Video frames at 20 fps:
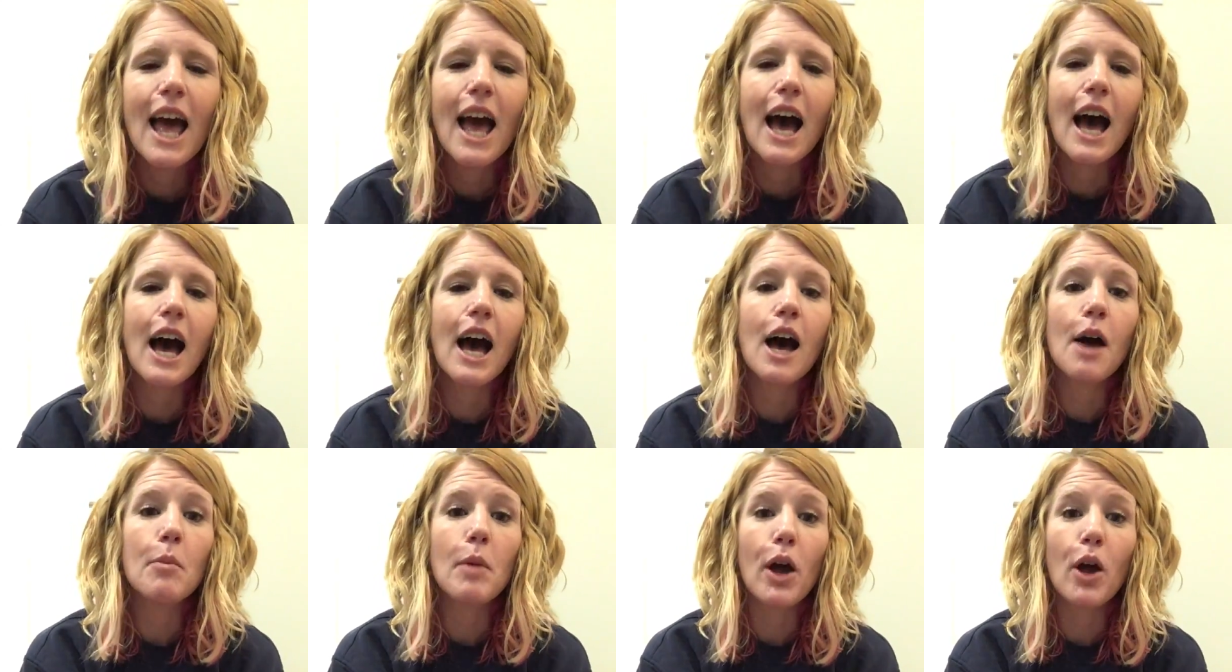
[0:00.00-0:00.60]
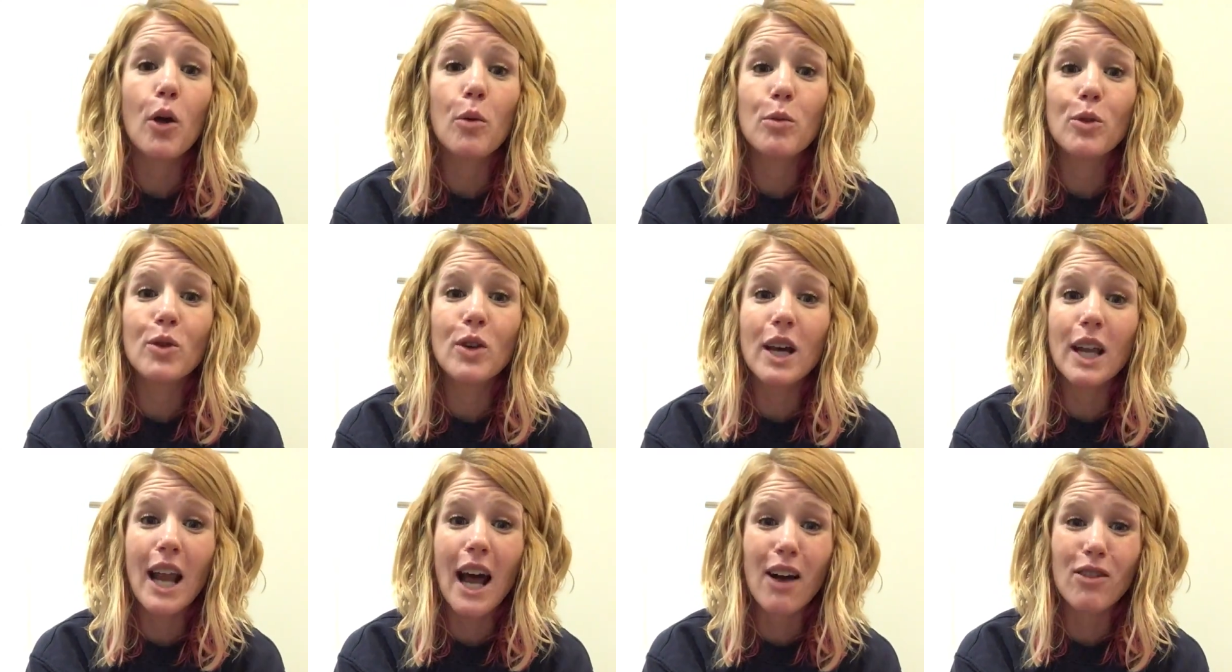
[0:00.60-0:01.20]
I hope you
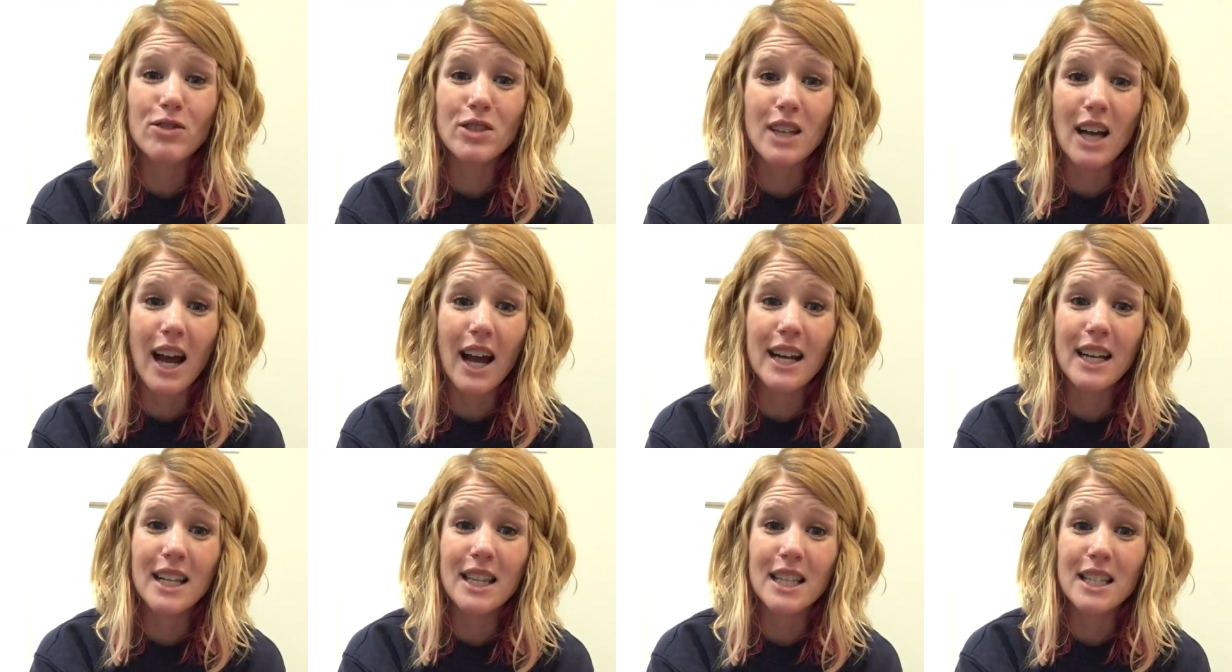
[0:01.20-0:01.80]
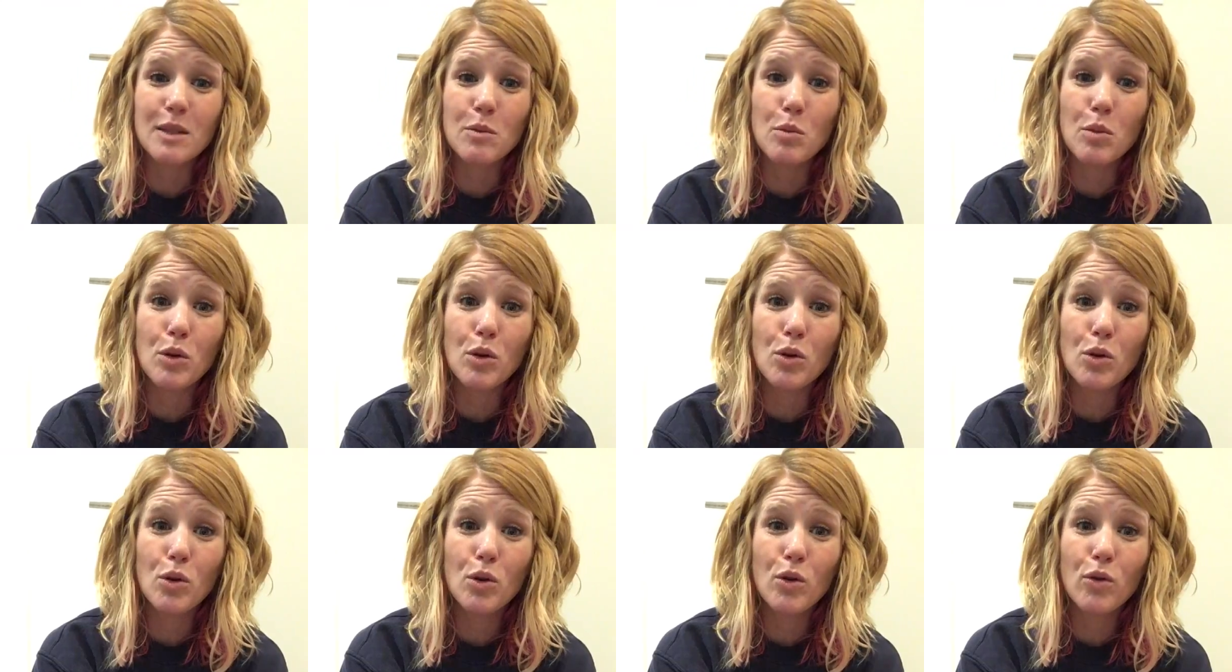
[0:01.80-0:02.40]
get outside in this
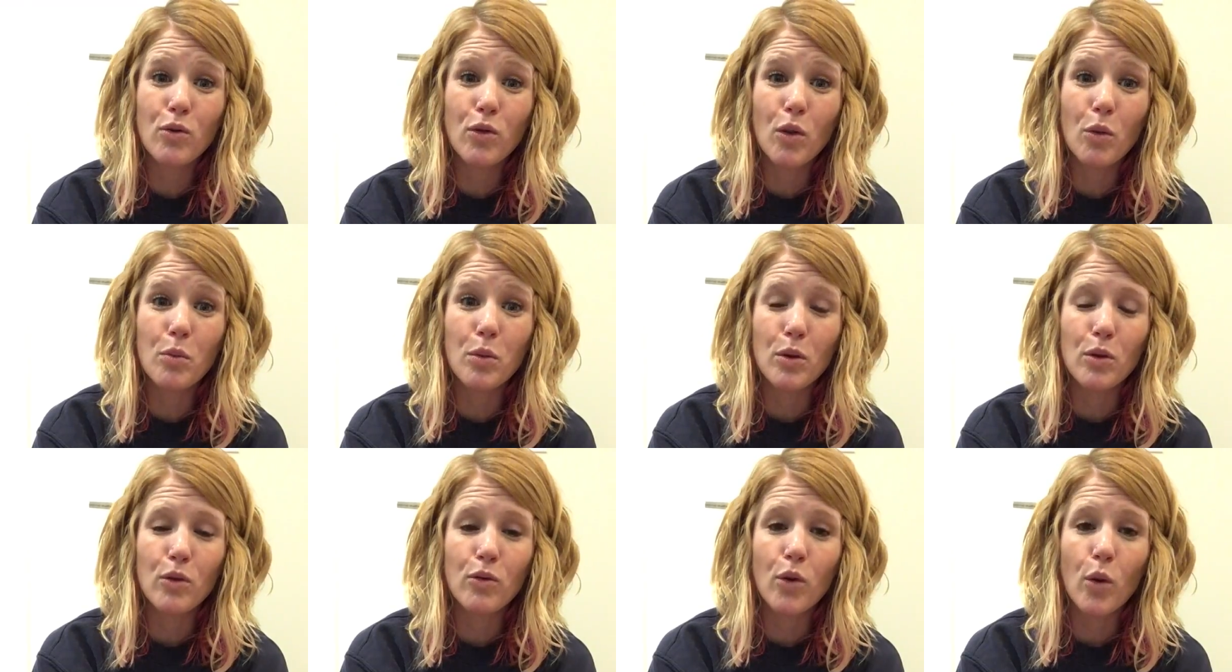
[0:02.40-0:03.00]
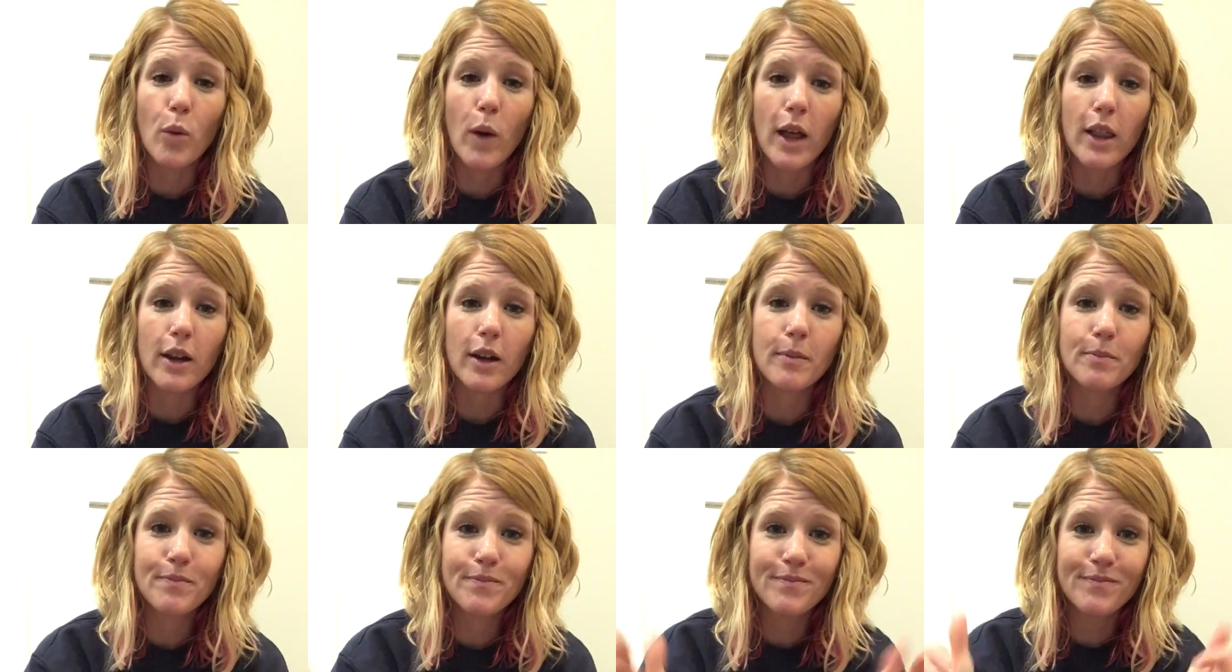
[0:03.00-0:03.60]
beautiful, beautiful weather.
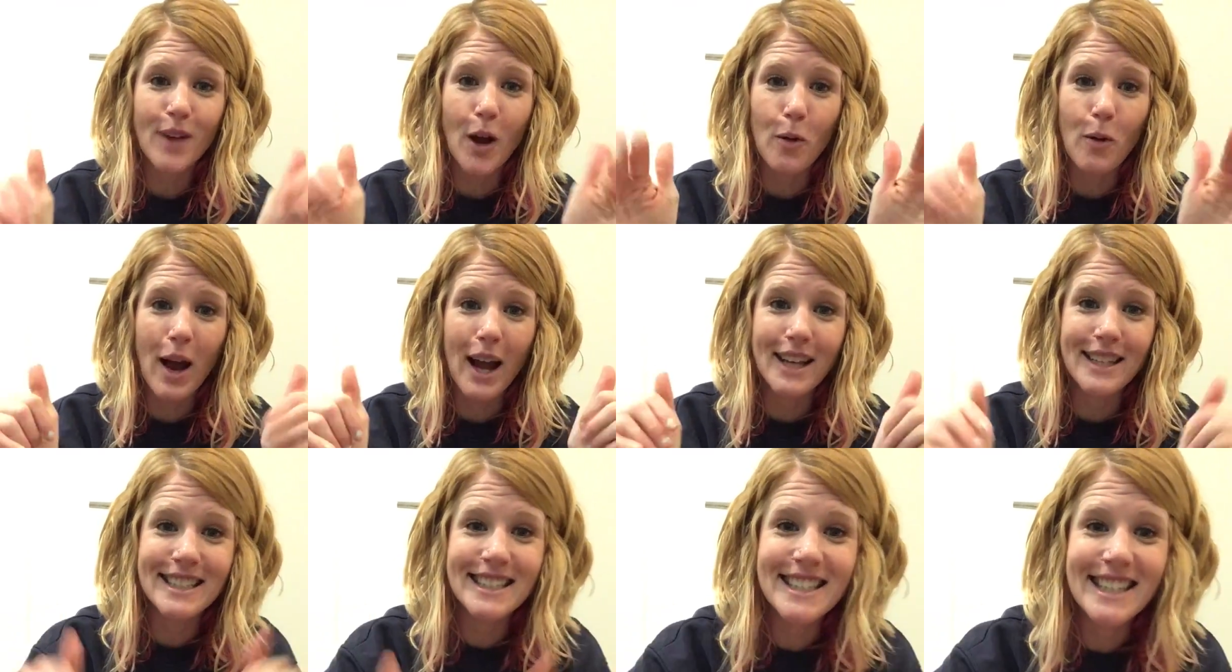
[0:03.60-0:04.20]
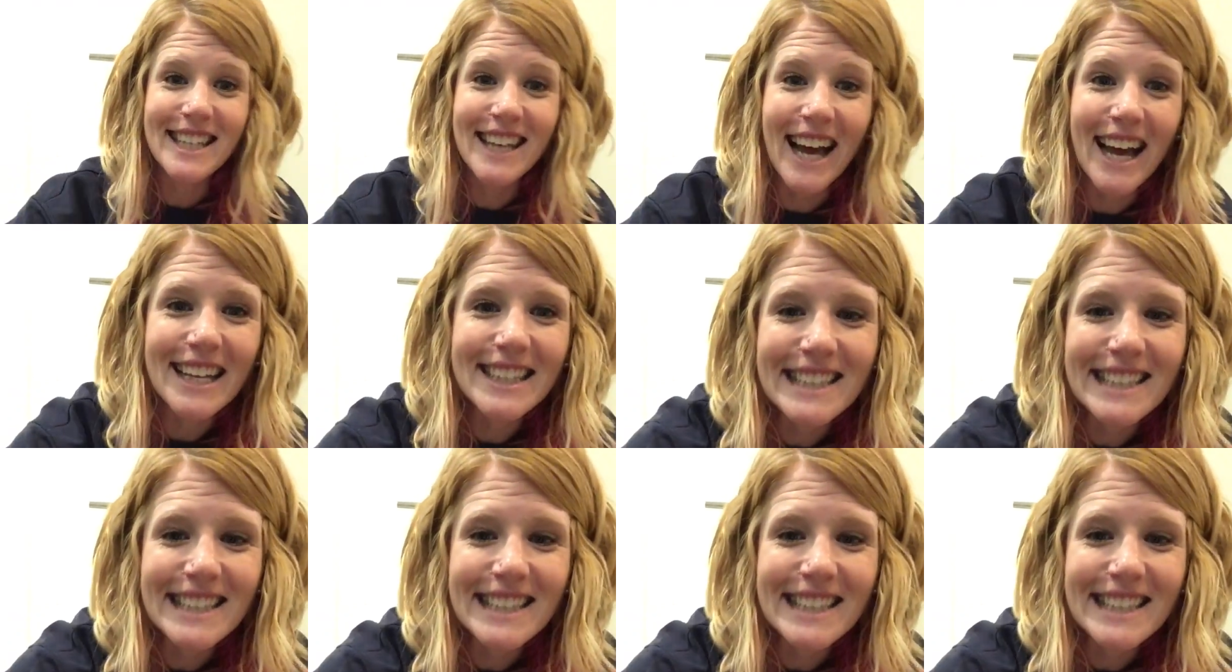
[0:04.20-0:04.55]
All right, see ya.